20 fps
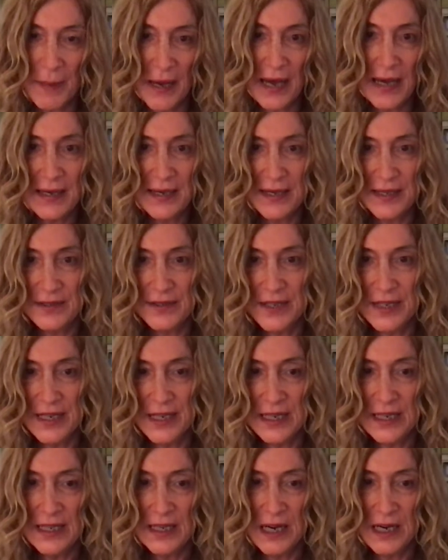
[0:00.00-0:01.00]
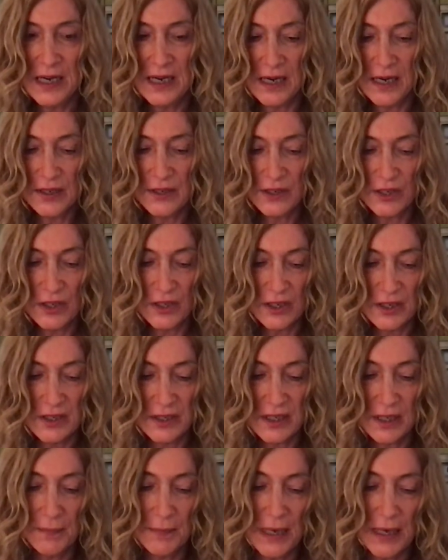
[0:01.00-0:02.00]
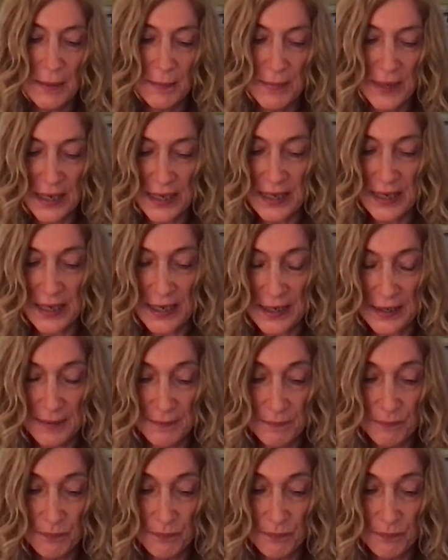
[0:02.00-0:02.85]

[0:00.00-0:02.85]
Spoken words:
back at the akshara samamnaya